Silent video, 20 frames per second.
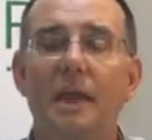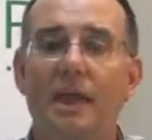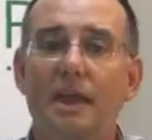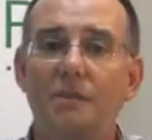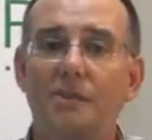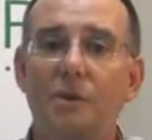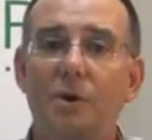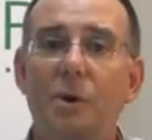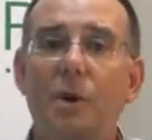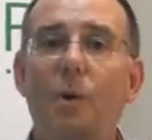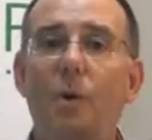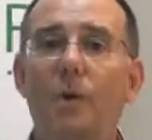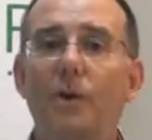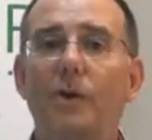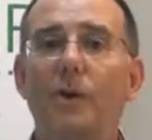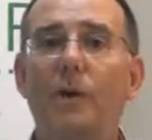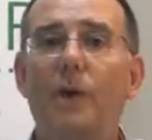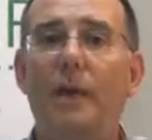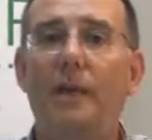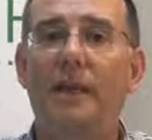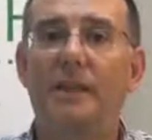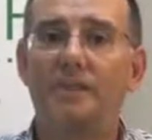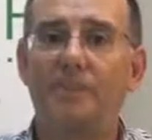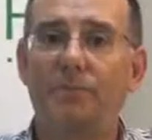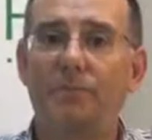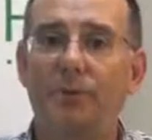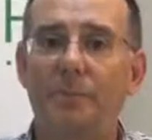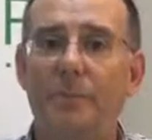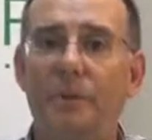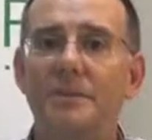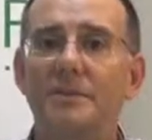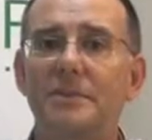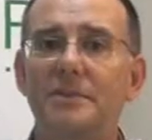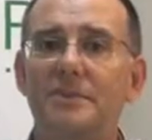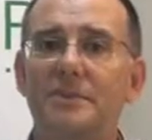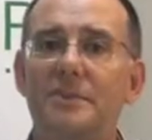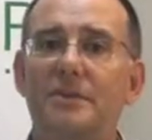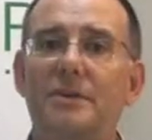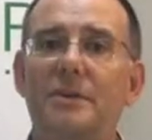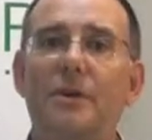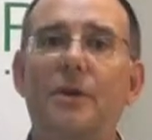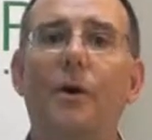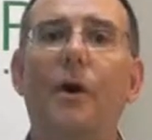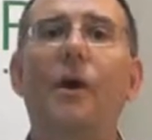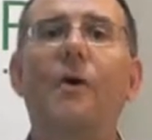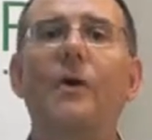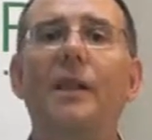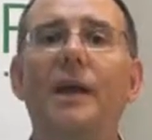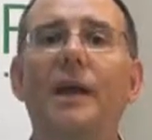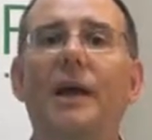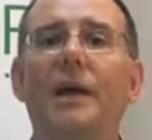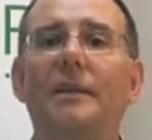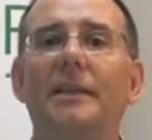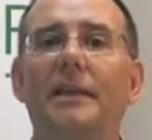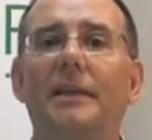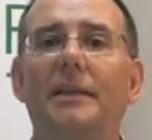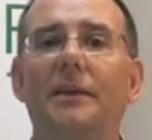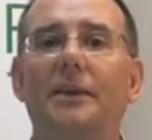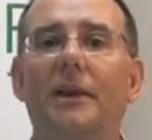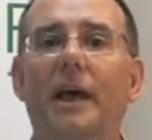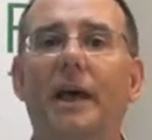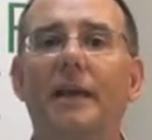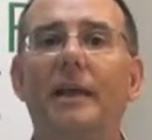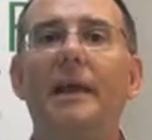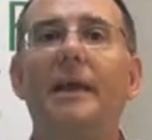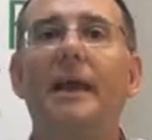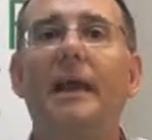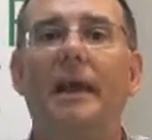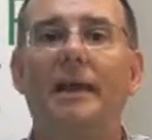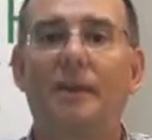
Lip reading: And so what we're doing is for businesses that are already on the internet